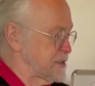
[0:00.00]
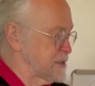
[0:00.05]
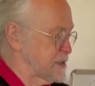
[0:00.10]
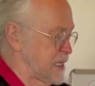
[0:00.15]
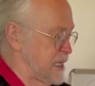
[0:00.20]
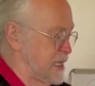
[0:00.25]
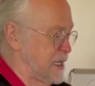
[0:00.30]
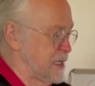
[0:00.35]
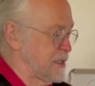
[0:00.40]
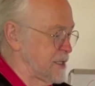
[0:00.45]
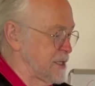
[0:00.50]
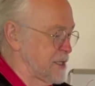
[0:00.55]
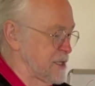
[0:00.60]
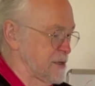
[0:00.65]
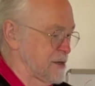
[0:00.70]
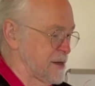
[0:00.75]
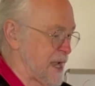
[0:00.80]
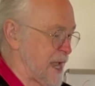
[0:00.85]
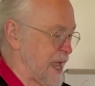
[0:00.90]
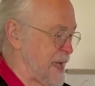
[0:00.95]
King
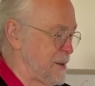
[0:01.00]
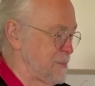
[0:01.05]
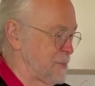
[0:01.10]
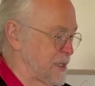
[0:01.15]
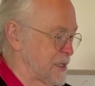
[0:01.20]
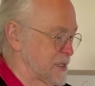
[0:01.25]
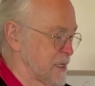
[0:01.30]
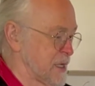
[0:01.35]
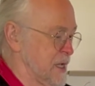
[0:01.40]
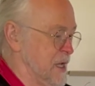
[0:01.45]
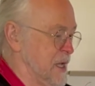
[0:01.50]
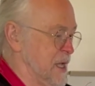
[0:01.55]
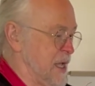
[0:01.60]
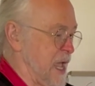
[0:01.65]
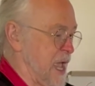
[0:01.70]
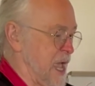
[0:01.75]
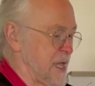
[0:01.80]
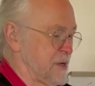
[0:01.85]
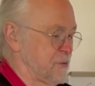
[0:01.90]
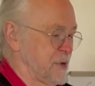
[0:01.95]
Lear, Hamlet,
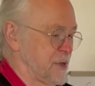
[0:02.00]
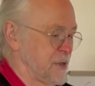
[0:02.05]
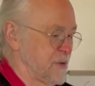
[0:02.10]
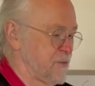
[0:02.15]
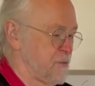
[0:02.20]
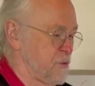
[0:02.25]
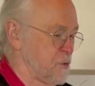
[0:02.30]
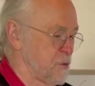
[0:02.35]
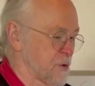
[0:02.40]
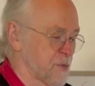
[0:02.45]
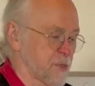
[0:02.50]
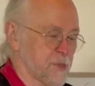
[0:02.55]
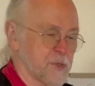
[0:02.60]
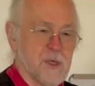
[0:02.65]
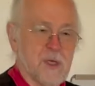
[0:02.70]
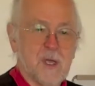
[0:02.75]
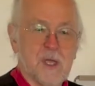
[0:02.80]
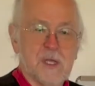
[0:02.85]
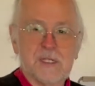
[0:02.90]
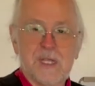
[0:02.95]
Henry IV,
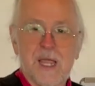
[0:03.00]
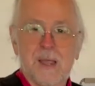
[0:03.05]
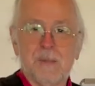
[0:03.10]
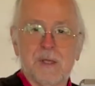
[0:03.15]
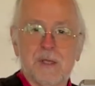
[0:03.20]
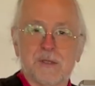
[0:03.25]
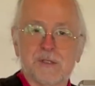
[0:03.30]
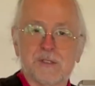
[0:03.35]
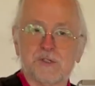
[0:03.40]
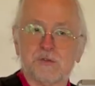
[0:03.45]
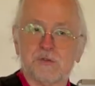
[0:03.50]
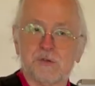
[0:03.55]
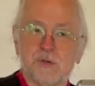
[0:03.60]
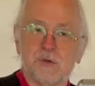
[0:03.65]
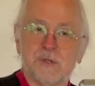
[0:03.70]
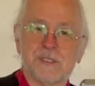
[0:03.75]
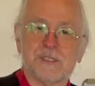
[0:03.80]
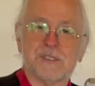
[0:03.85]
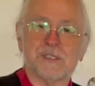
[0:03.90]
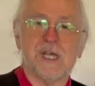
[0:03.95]
Taming of the Shrew,
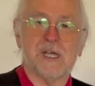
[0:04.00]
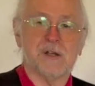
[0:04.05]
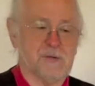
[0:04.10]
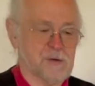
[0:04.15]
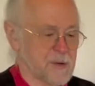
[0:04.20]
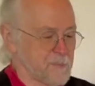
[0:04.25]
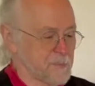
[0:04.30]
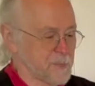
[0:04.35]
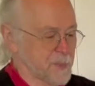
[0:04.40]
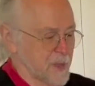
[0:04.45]
etc.